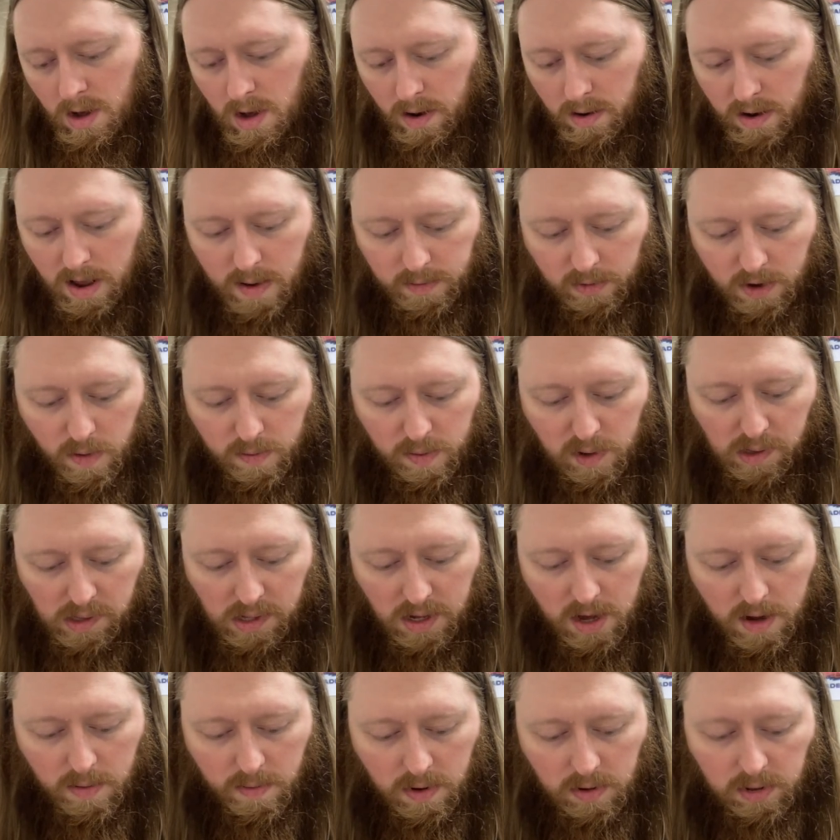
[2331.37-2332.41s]
Namco
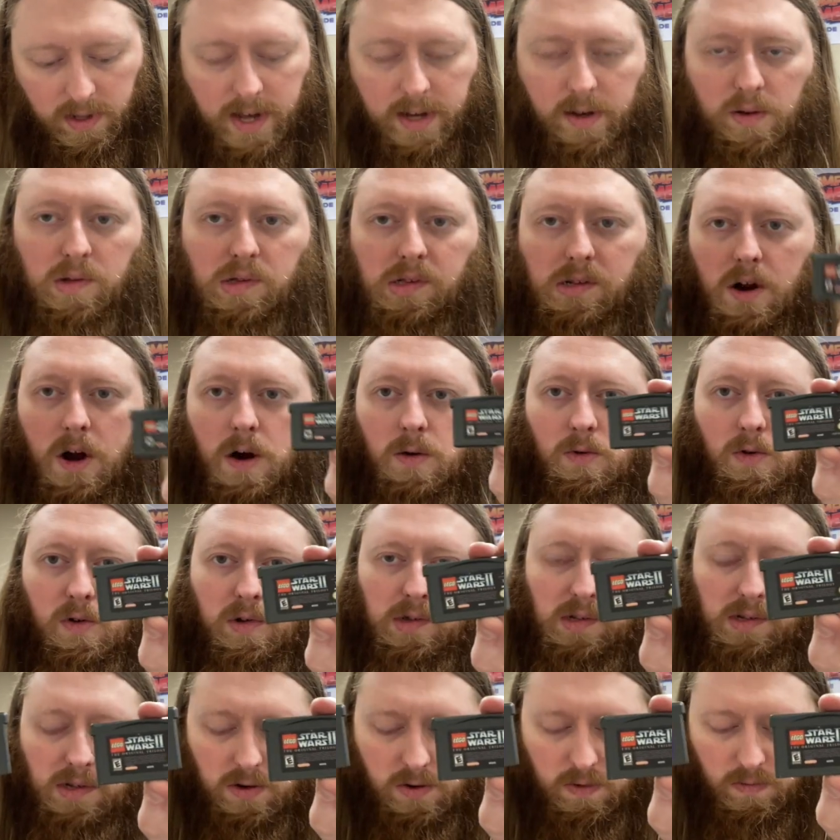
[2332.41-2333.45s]
Museum, Lego Star
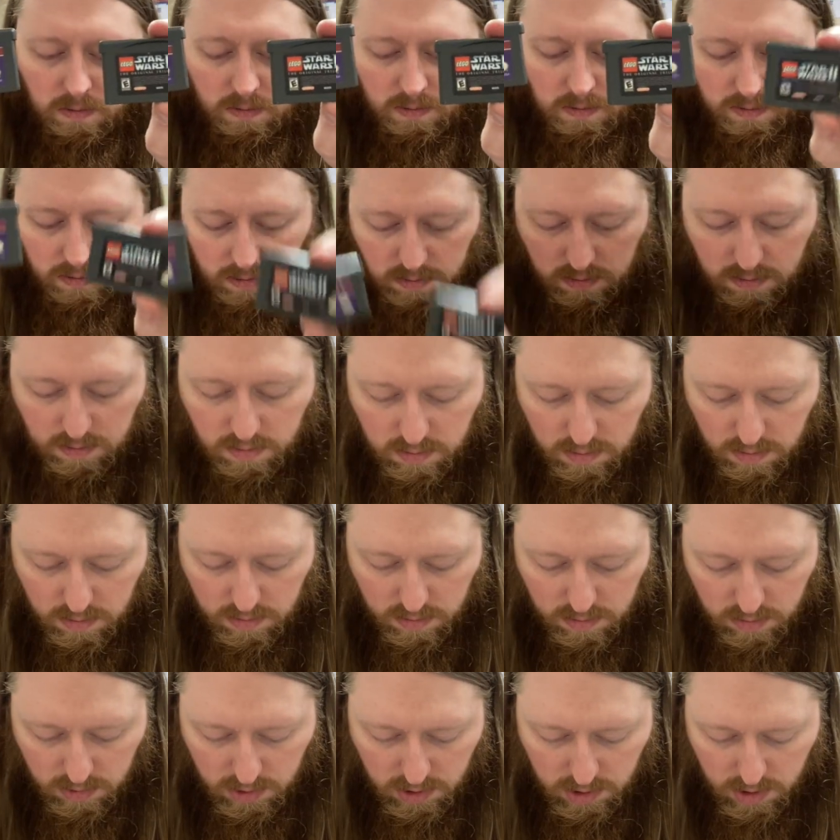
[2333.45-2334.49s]
Wars 2.
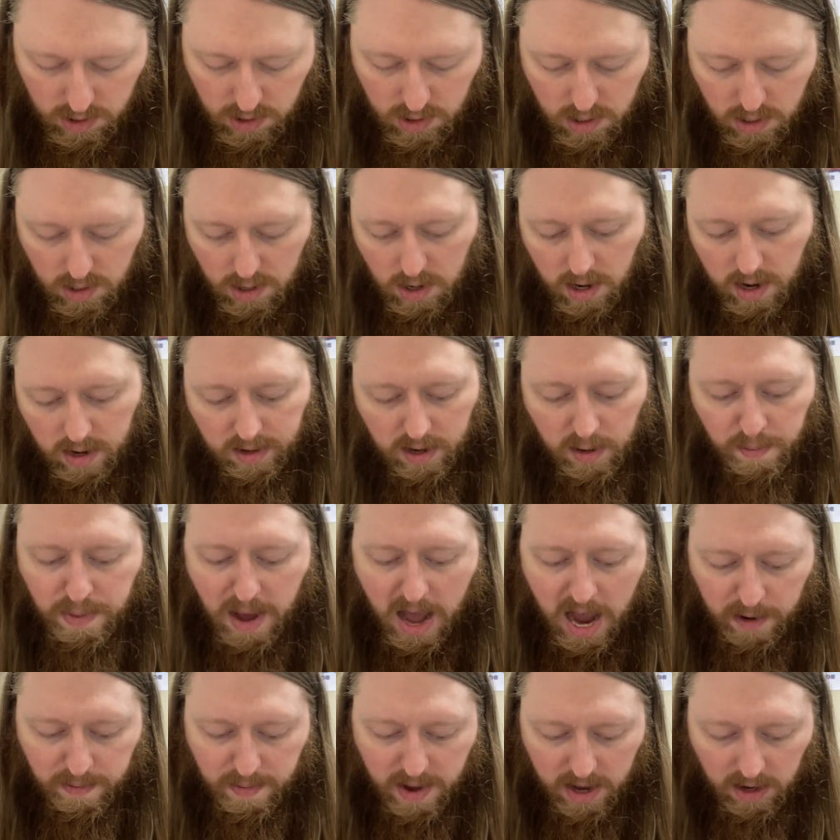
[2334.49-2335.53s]
And then
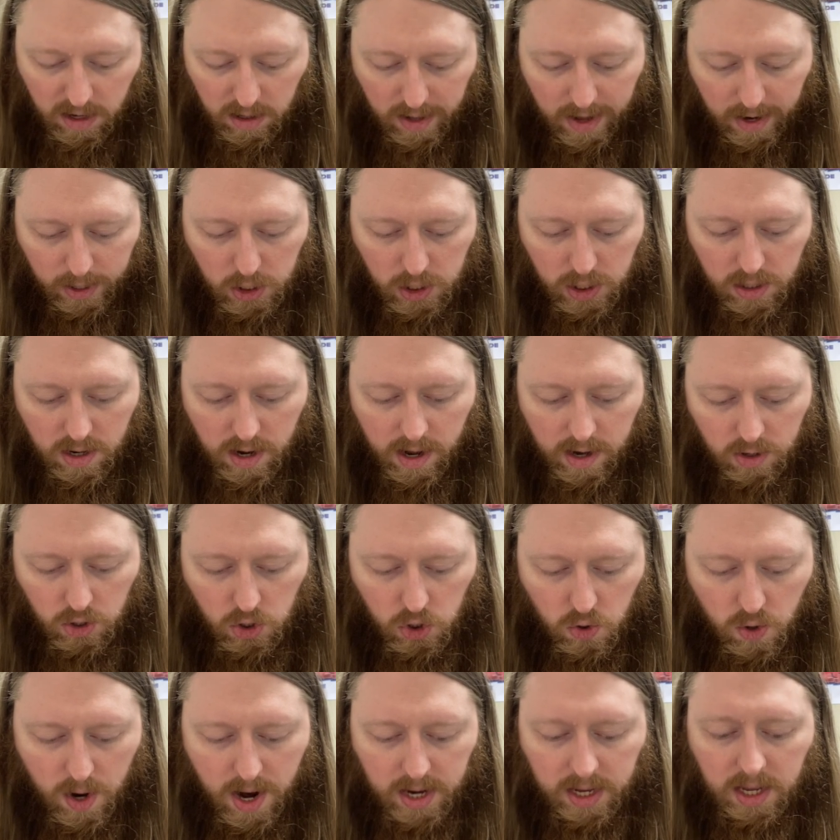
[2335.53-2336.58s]
Pac-Man Collection and
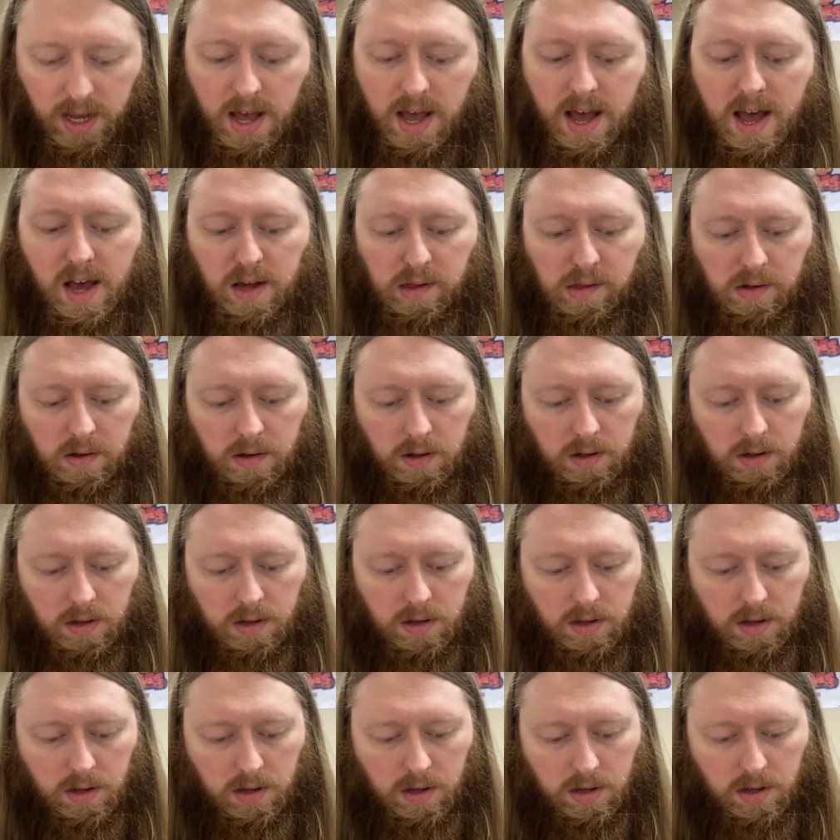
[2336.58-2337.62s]
Shrek Hassle,
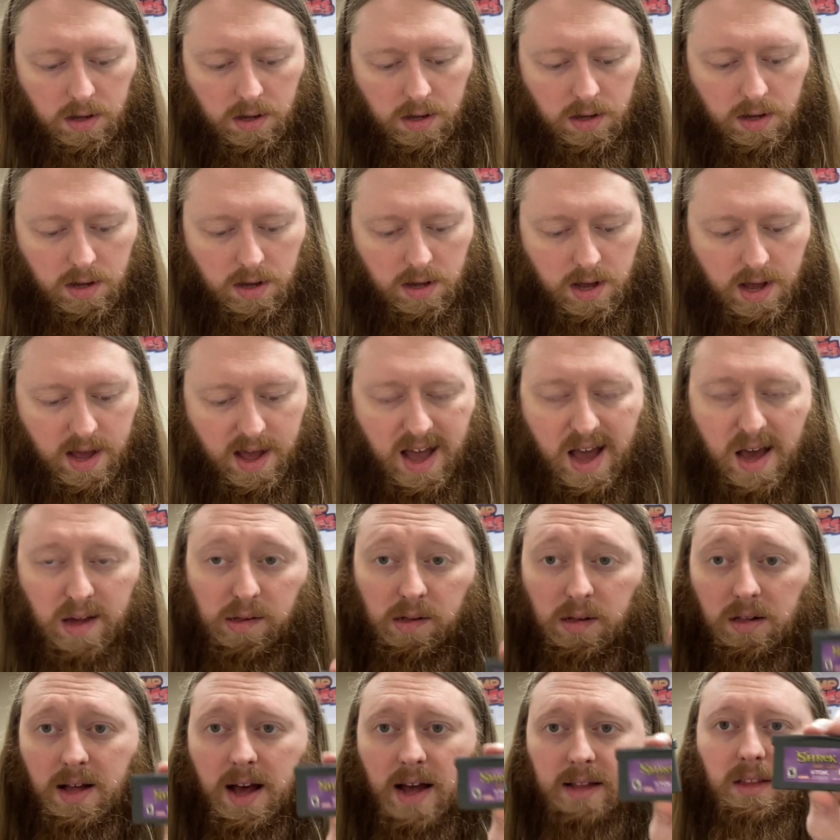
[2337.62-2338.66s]

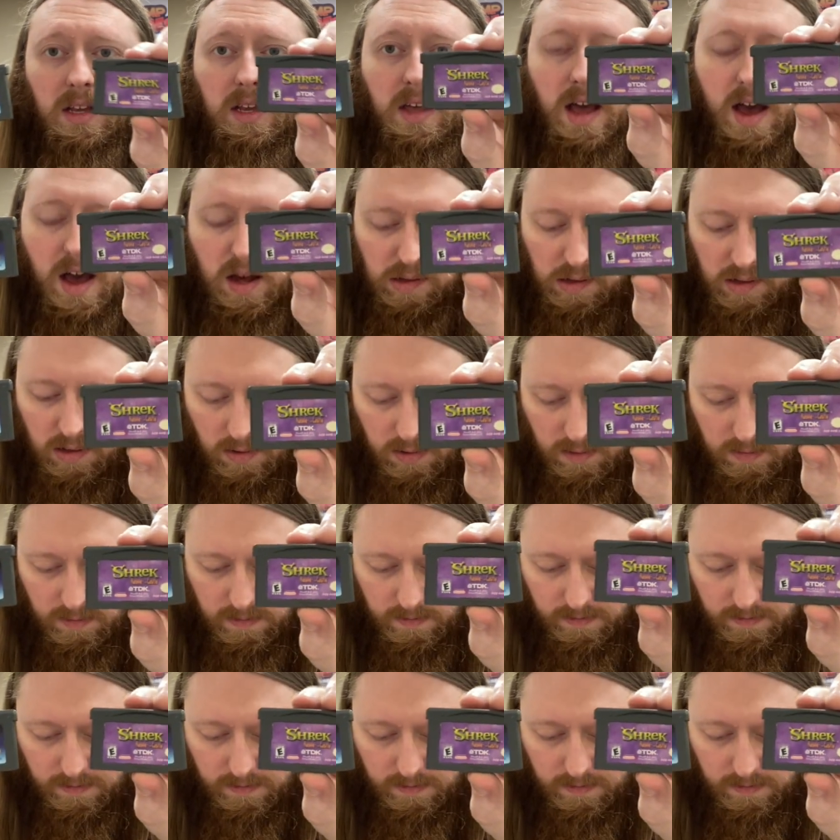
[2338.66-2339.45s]
Hassle at the Castle.